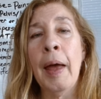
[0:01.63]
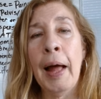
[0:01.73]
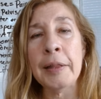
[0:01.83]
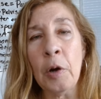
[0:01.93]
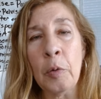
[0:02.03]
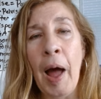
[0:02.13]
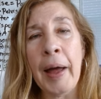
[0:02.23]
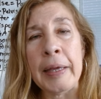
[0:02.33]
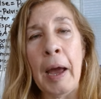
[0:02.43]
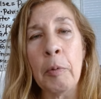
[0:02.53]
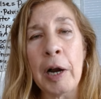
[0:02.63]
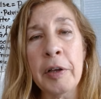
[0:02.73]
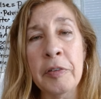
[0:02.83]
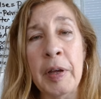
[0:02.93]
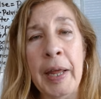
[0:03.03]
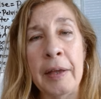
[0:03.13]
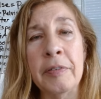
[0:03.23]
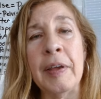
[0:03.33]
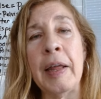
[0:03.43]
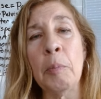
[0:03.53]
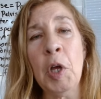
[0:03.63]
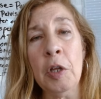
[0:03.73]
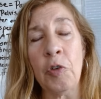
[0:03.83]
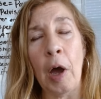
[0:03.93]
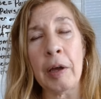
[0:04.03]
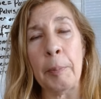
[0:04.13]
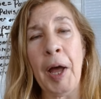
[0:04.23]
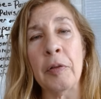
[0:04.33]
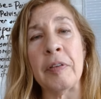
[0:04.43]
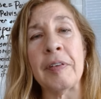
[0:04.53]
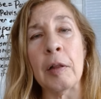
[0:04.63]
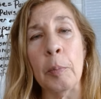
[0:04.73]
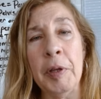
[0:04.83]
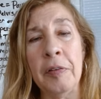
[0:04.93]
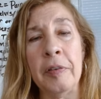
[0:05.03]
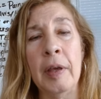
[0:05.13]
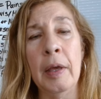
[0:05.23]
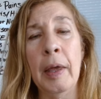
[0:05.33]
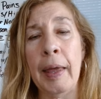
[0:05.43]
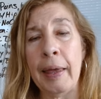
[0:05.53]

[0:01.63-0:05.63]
Hello, hi, how are you today? Today I'm going to talk about celibacy